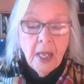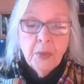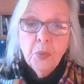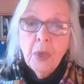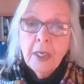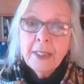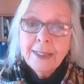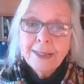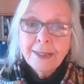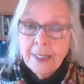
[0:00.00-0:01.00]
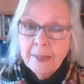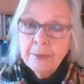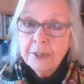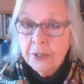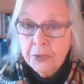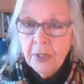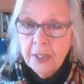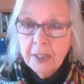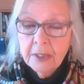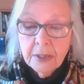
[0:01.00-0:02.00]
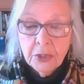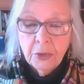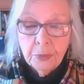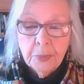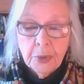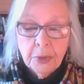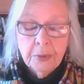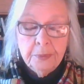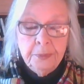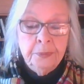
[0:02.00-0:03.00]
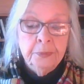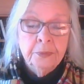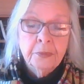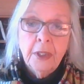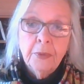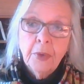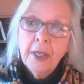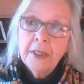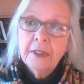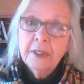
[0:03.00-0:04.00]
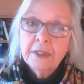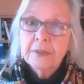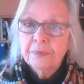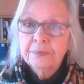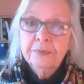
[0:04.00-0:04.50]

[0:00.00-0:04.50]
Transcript: And what he's demonstrating, Stoltenberg, in writing this,